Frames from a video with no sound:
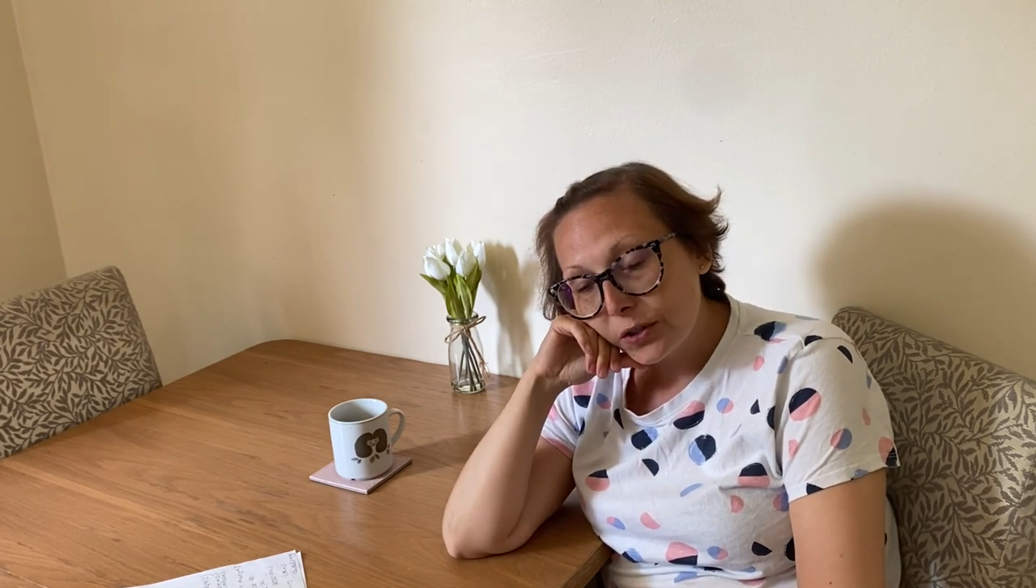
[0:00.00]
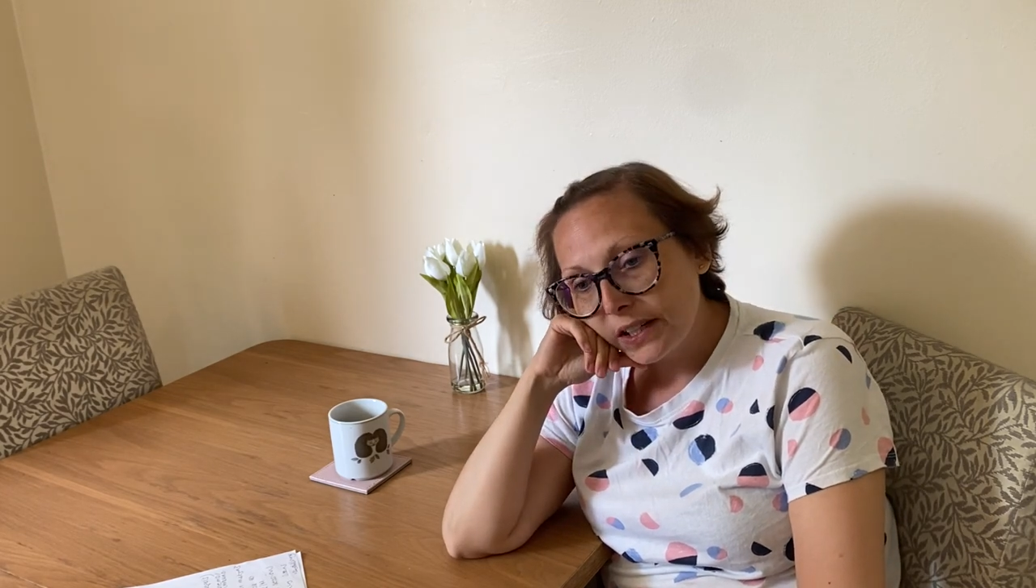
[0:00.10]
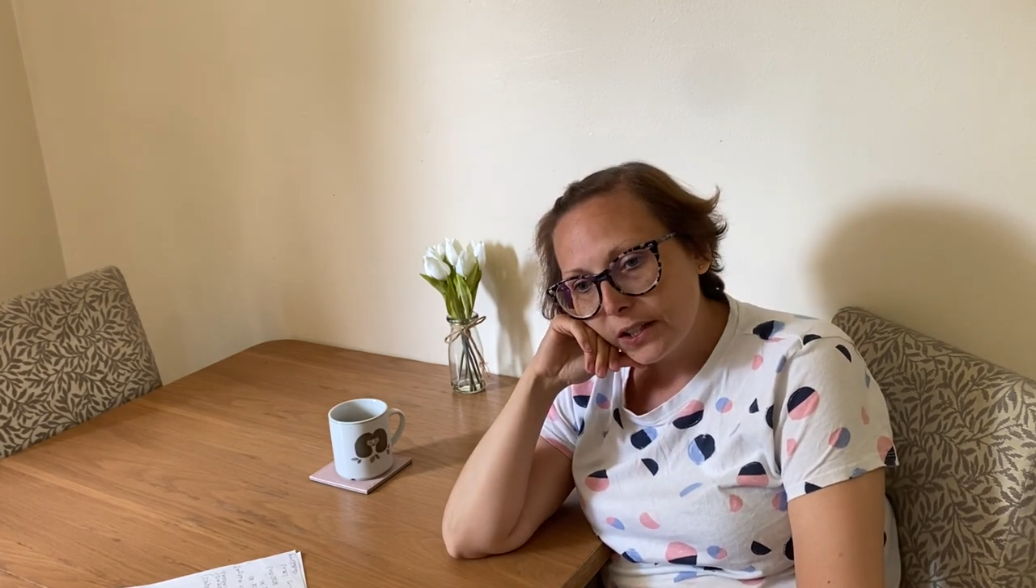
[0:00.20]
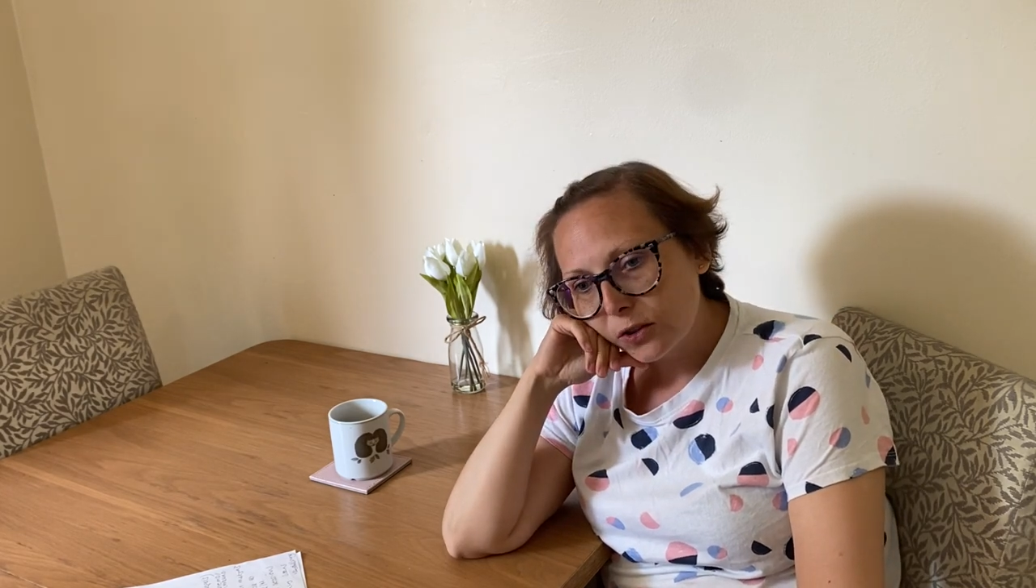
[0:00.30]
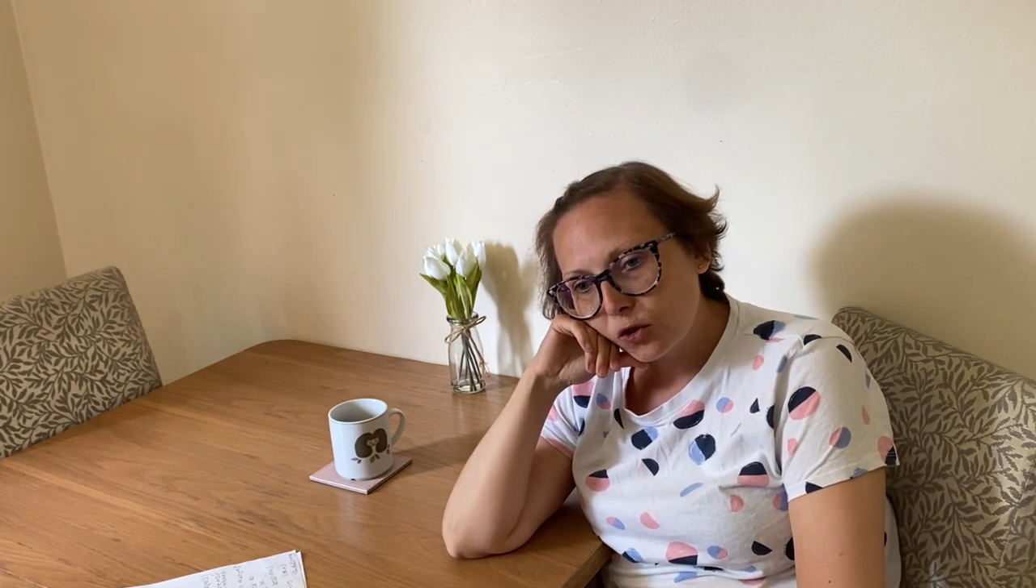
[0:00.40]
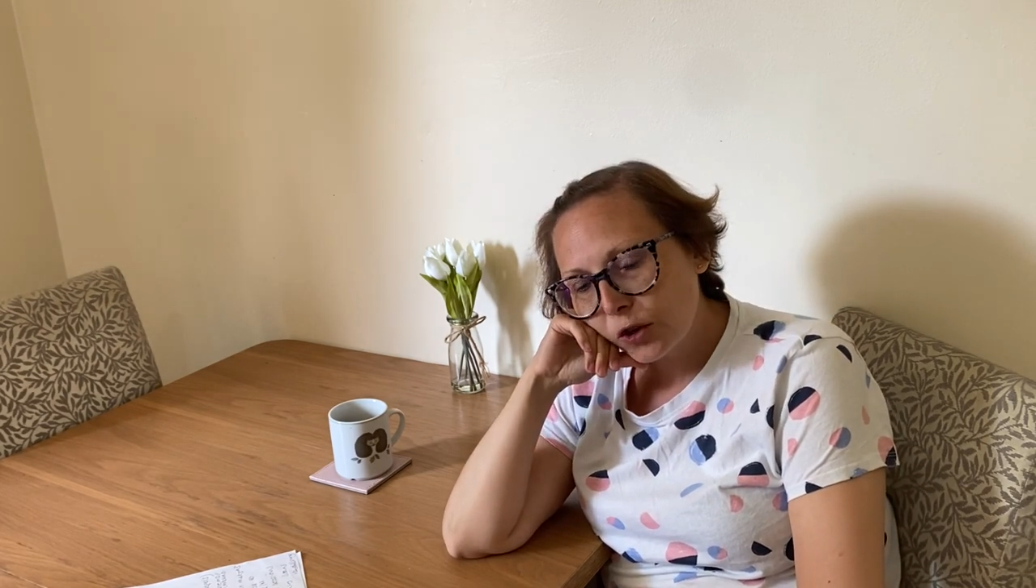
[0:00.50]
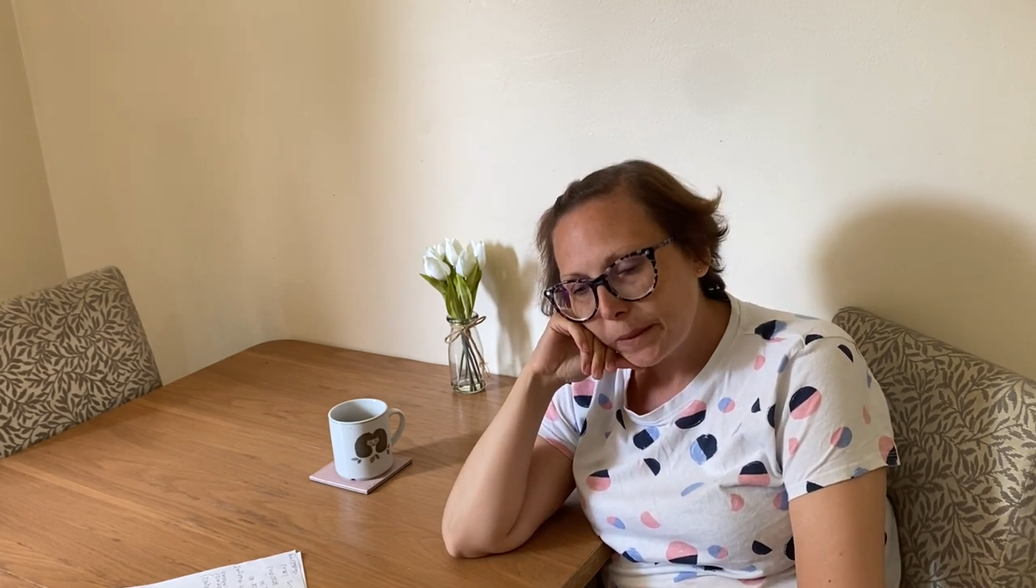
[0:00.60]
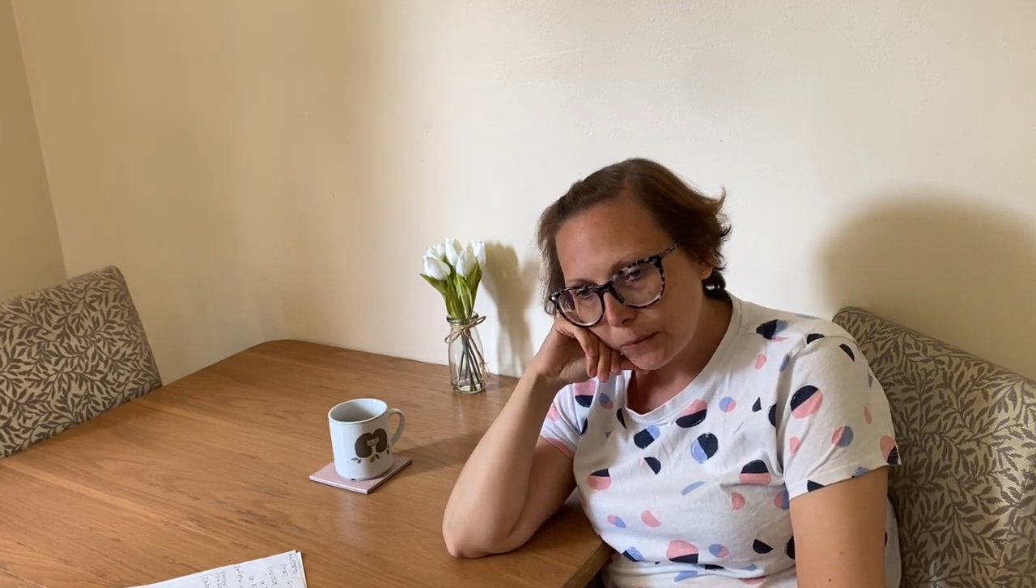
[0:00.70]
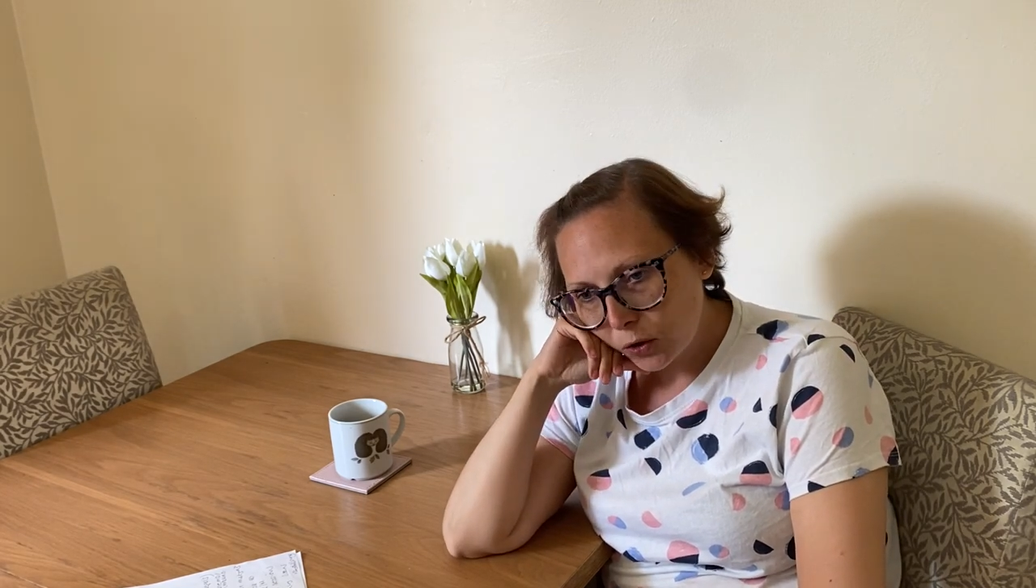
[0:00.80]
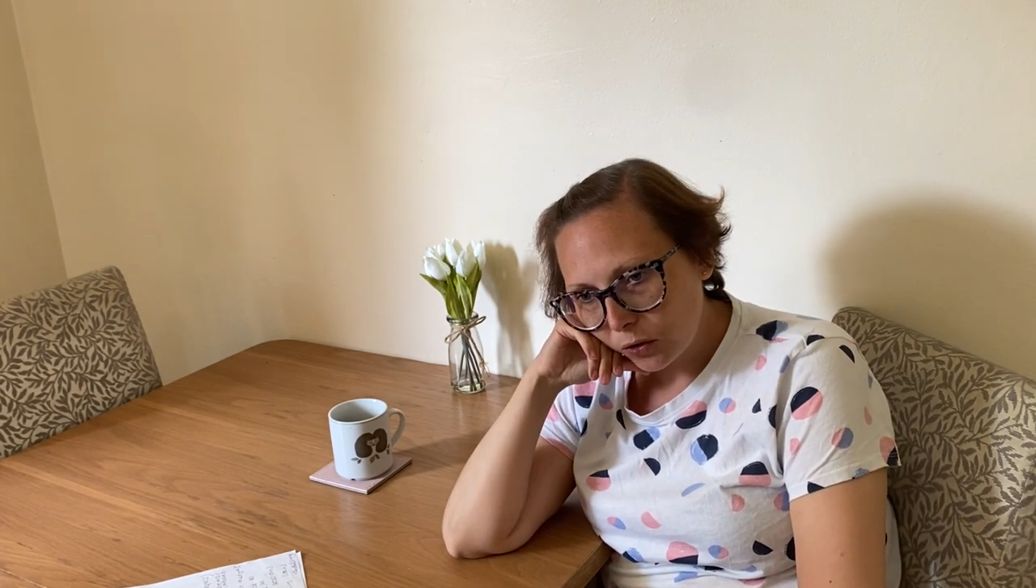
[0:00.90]
need
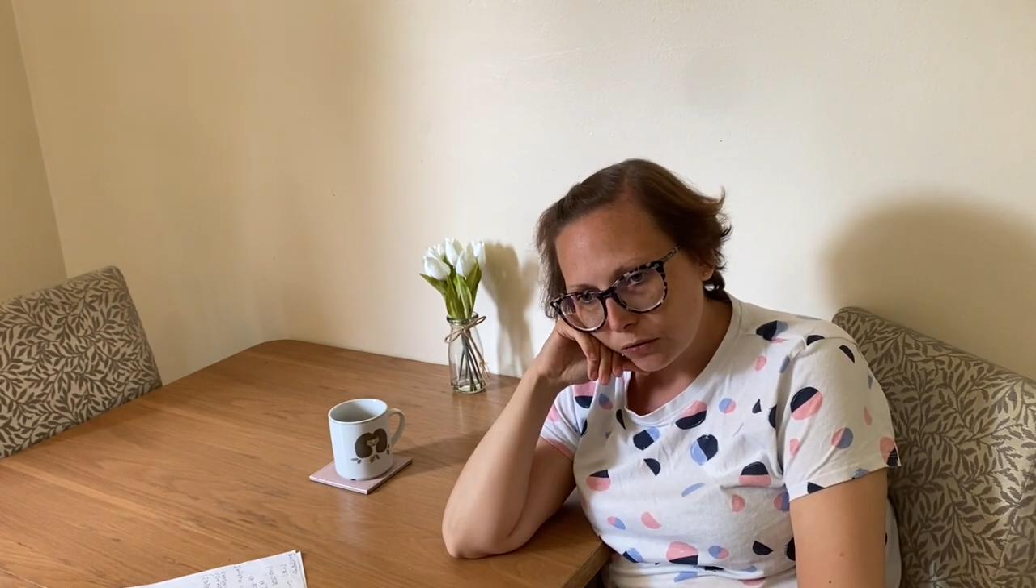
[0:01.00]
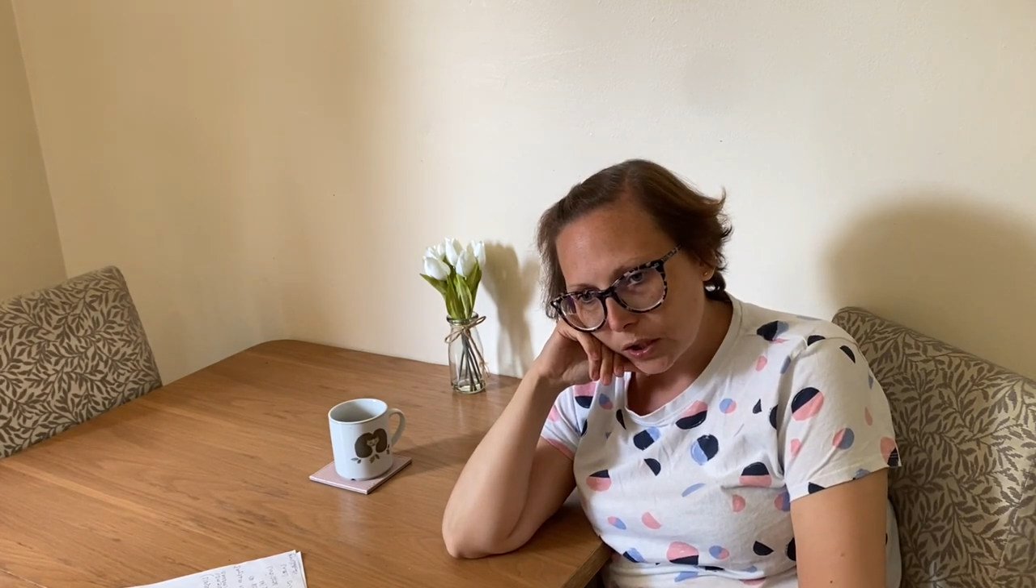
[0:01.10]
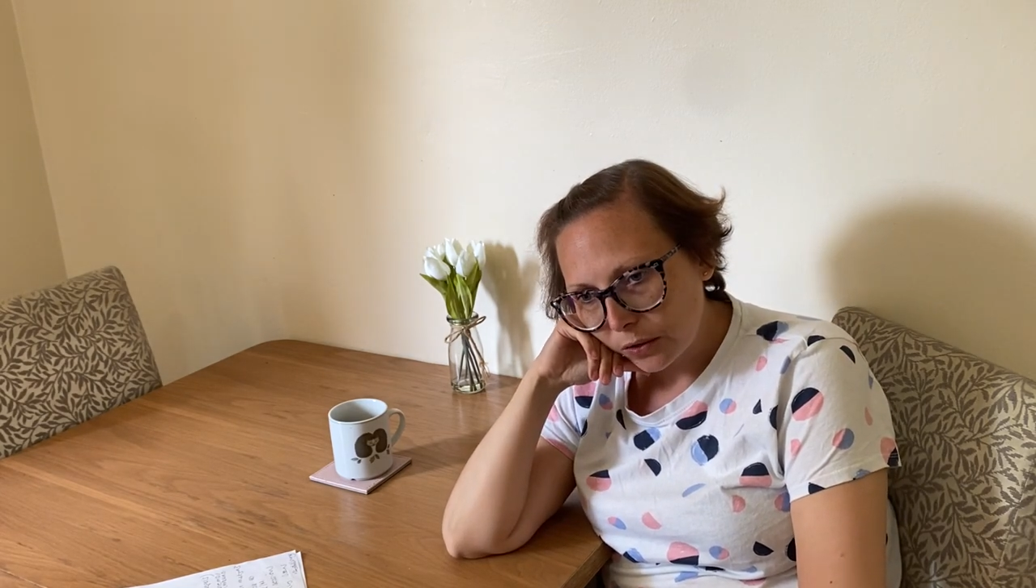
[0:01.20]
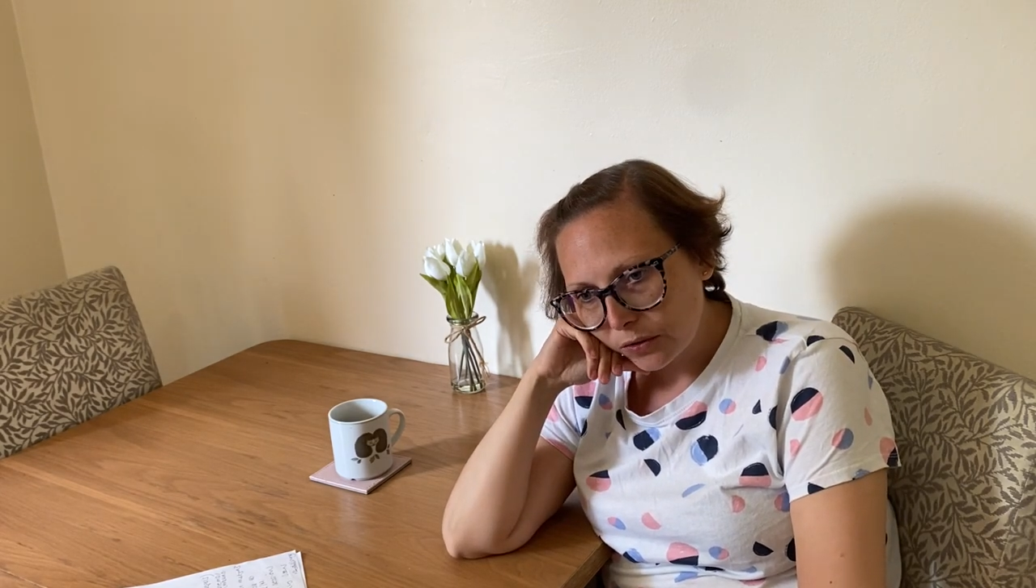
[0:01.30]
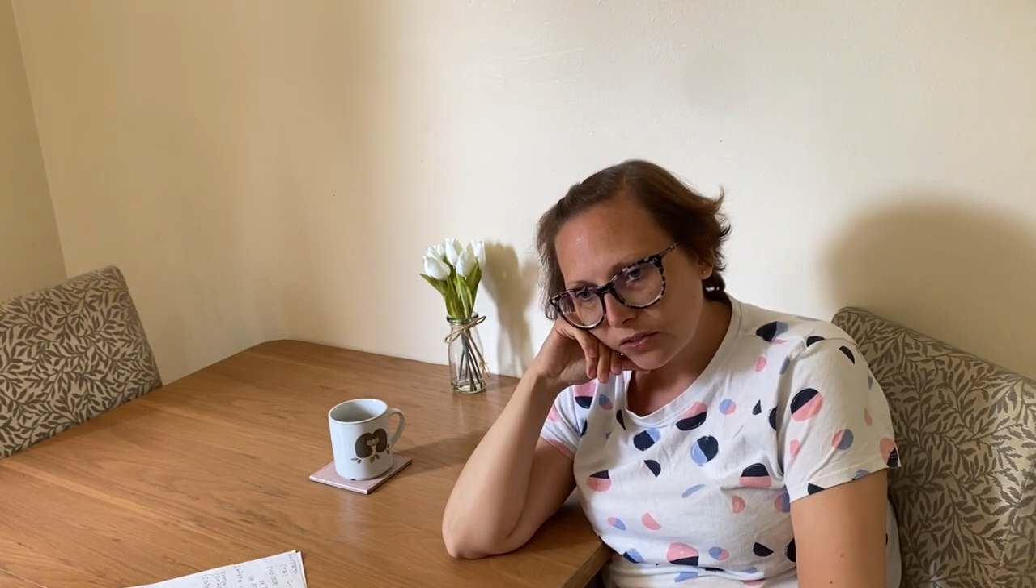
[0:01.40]
treatment on those.